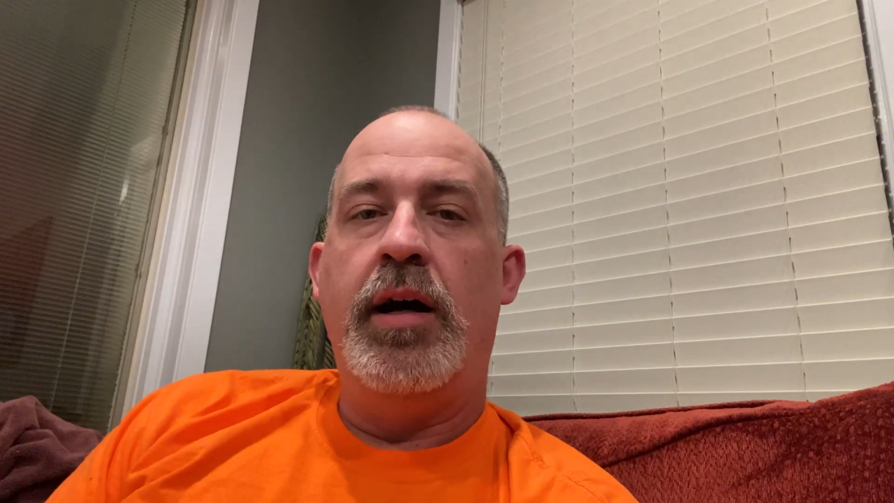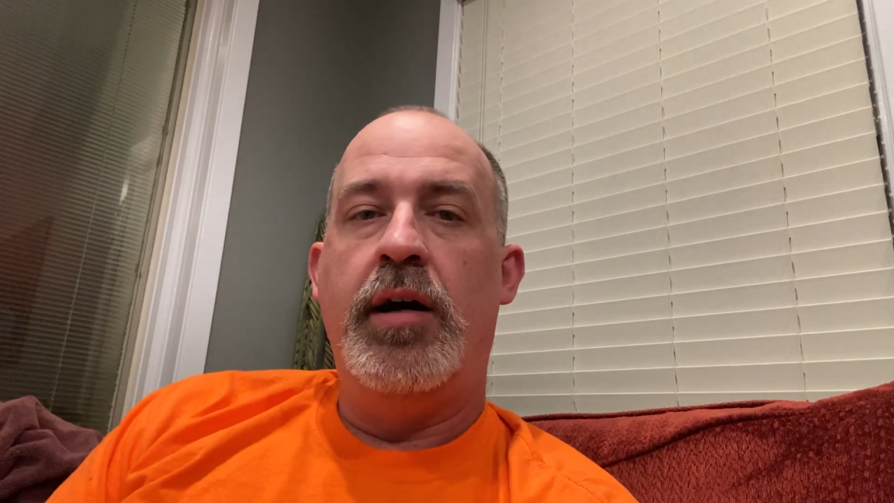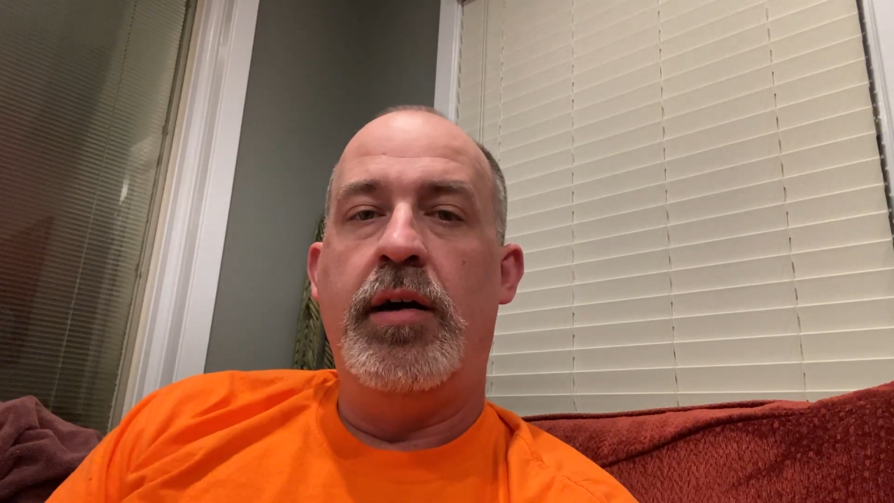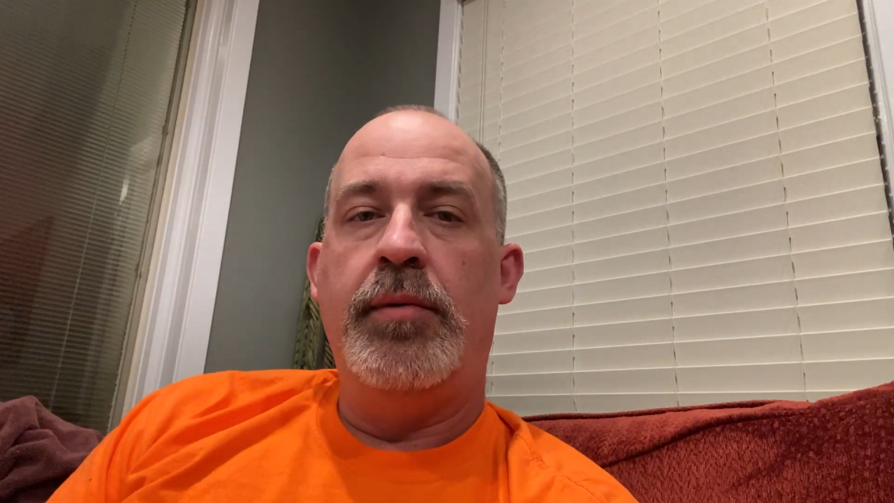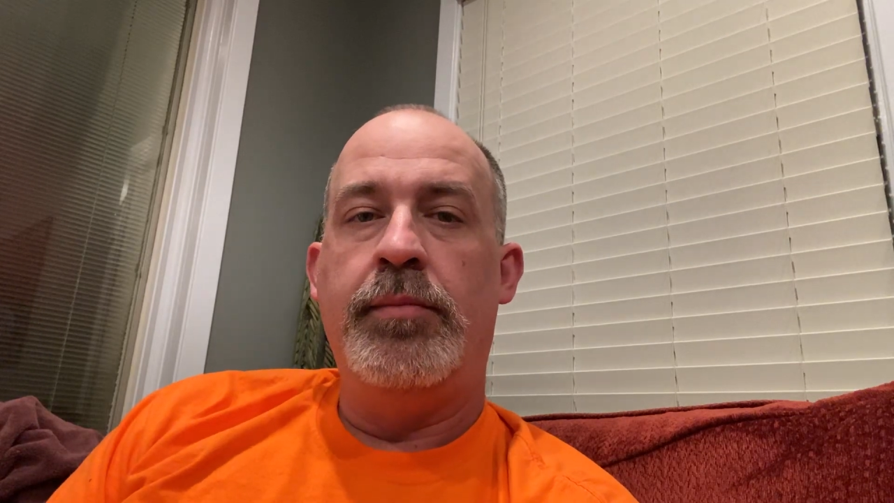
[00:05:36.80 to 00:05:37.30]

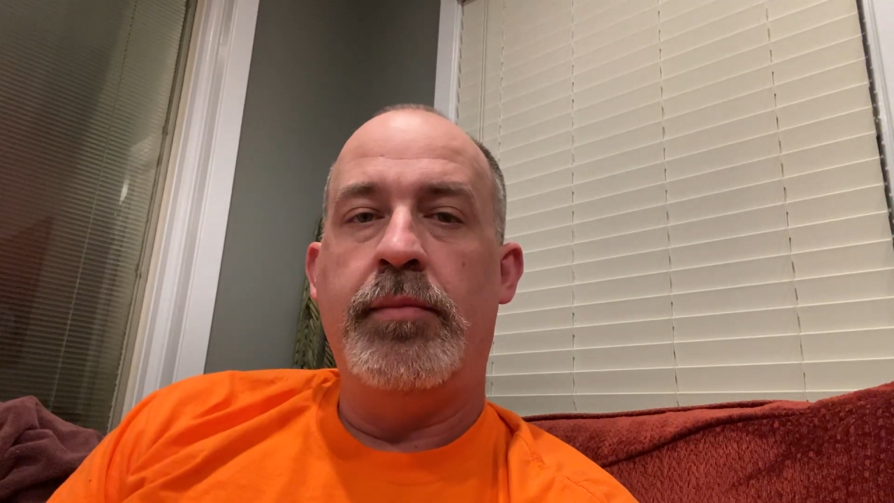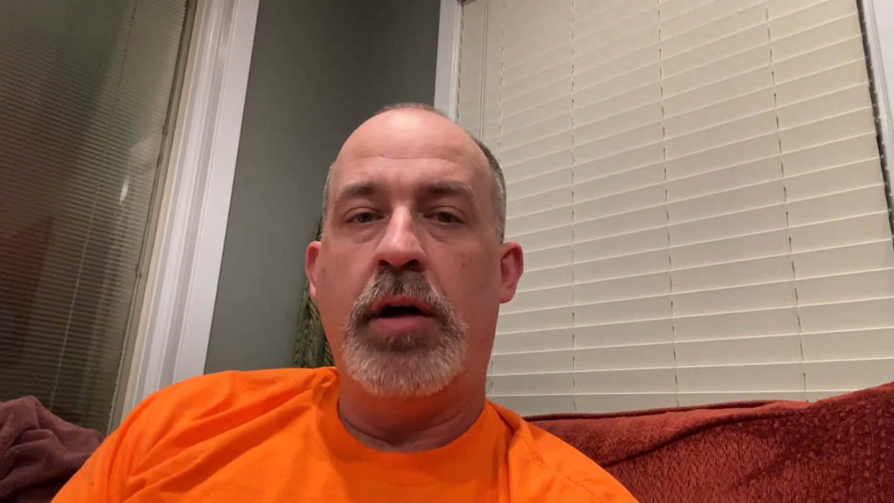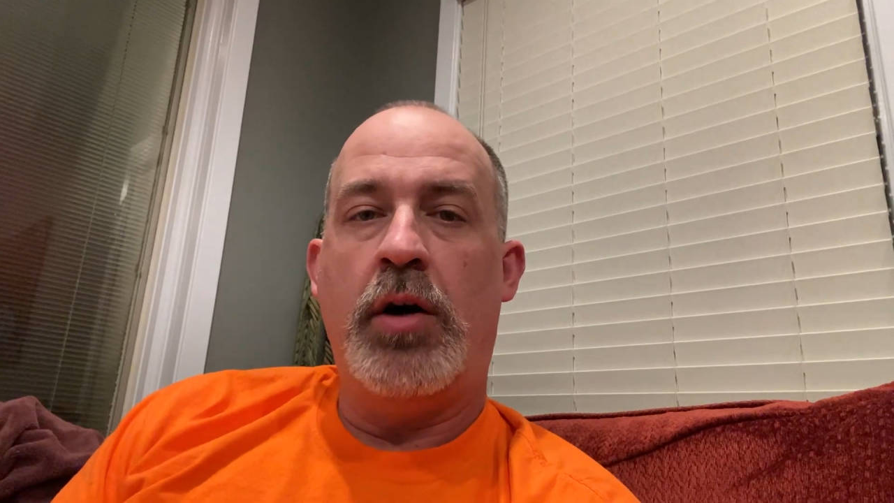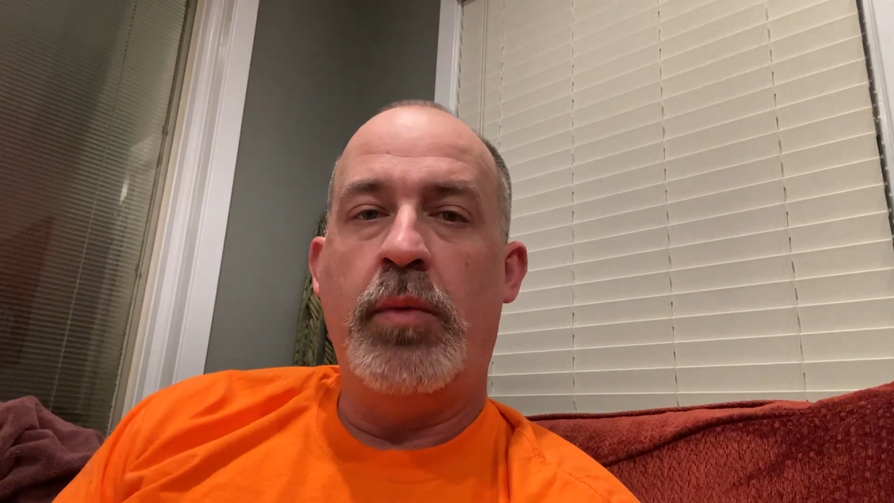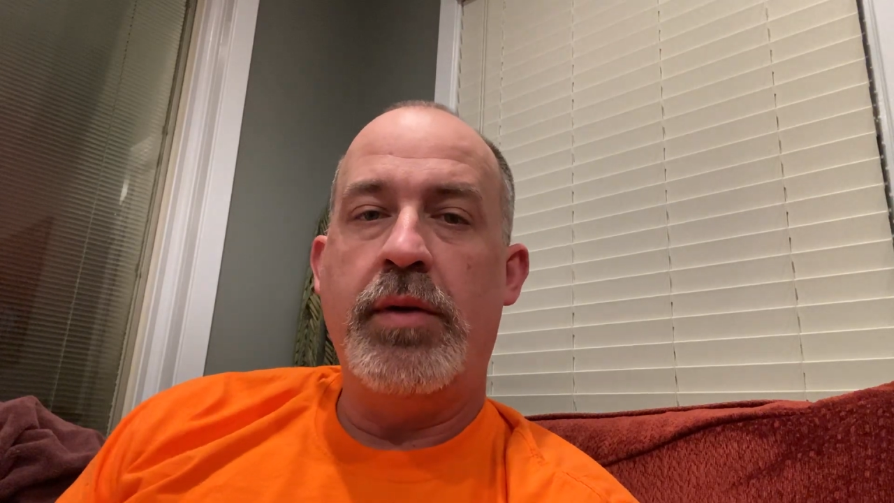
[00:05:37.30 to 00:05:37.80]
Um,
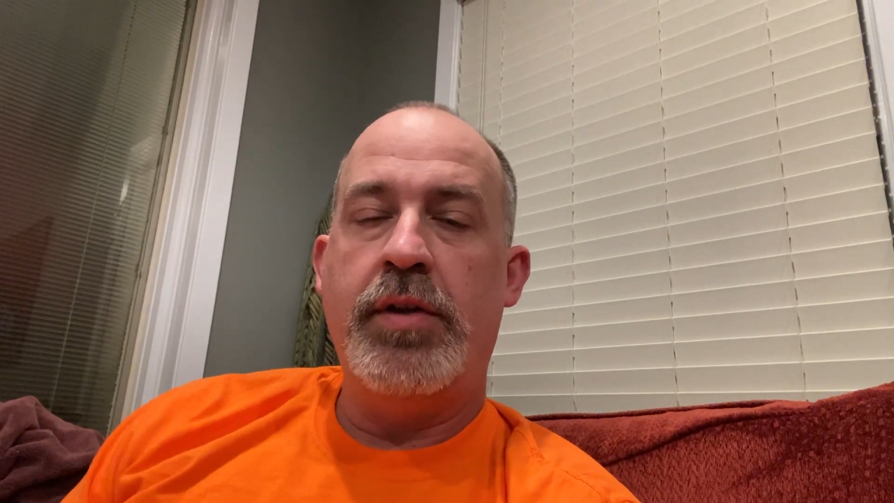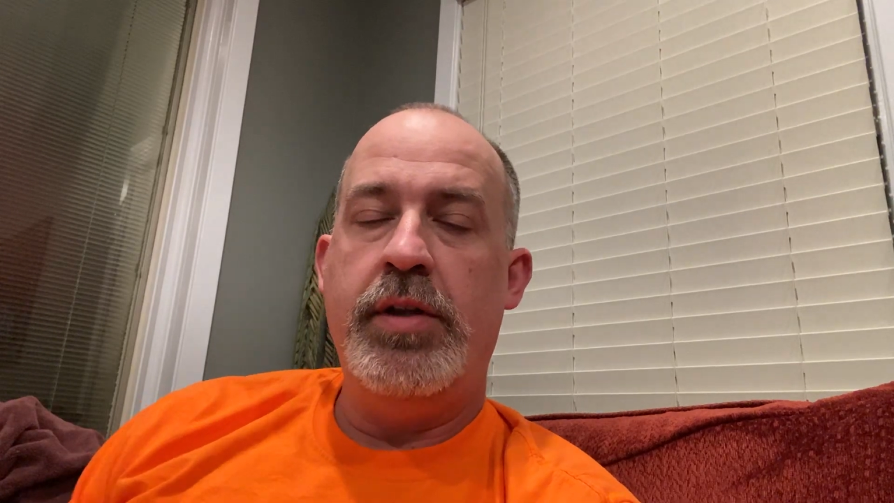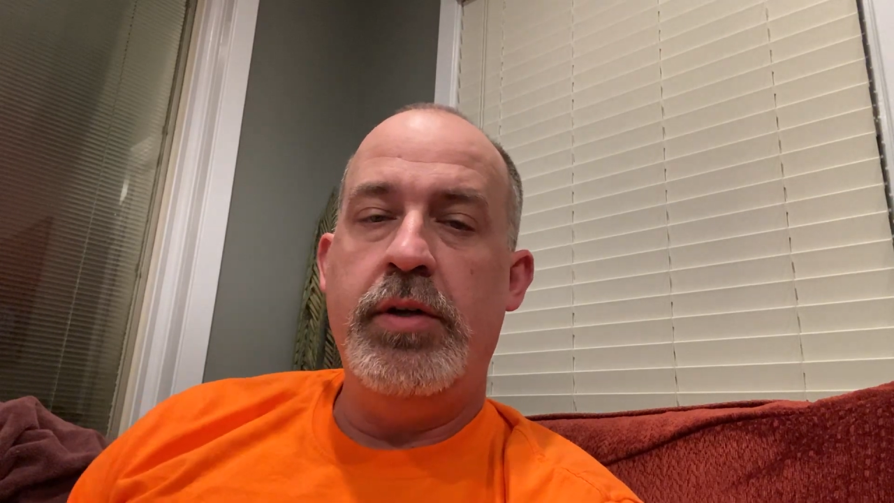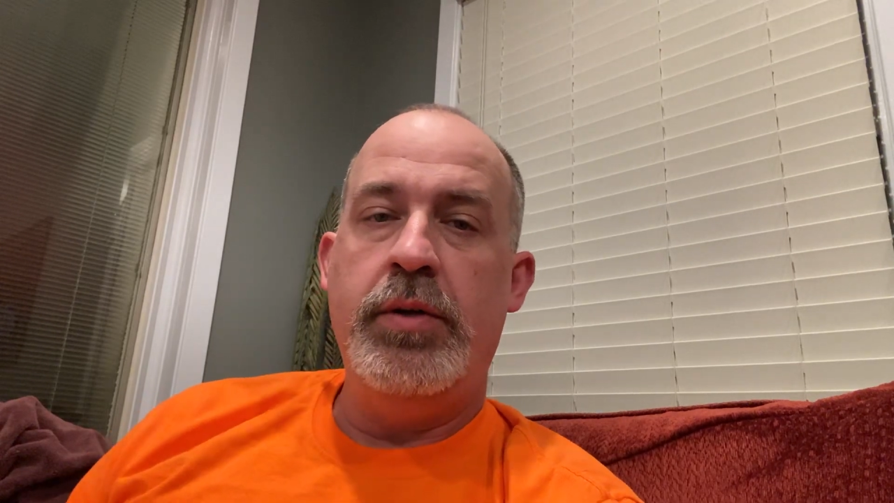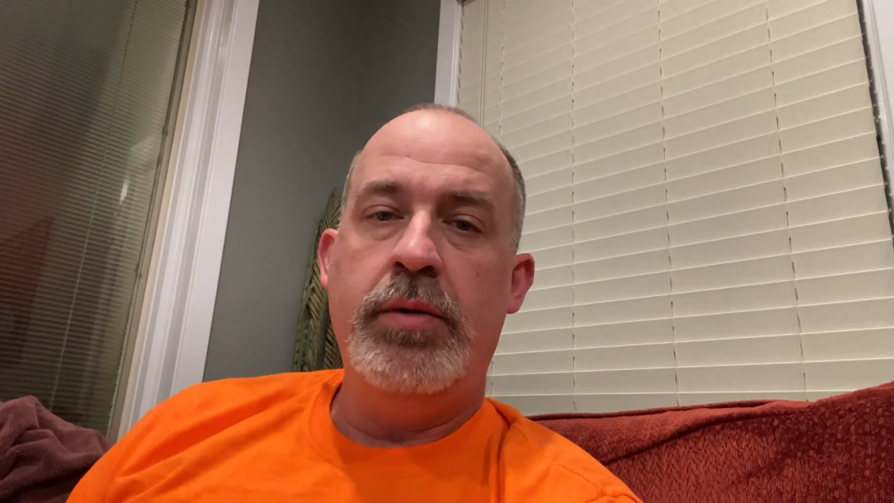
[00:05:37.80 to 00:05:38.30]
all we have to
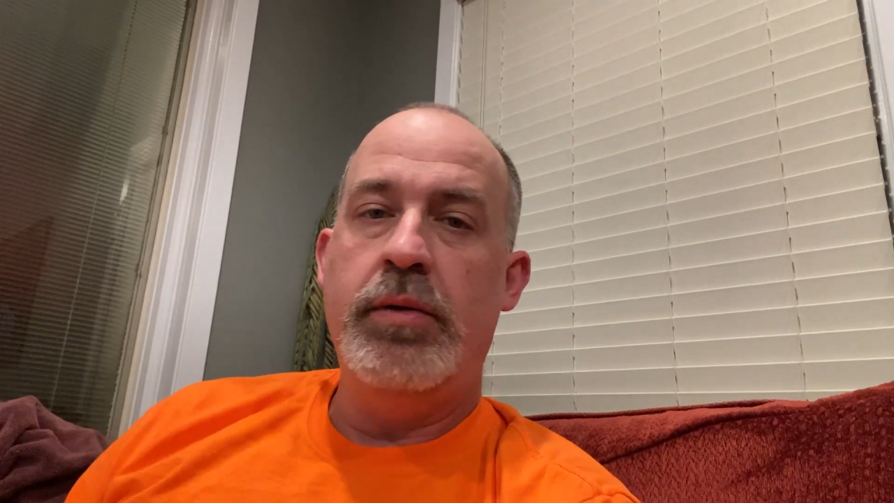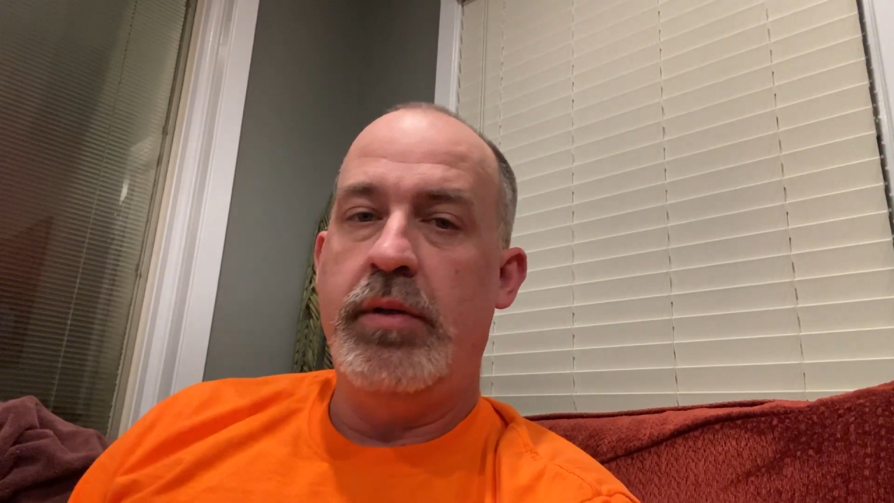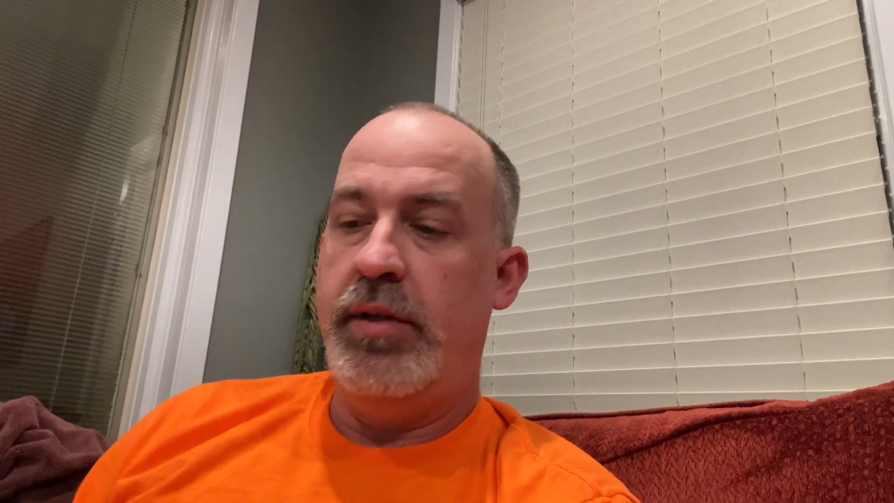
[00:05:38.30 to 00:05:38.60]
do,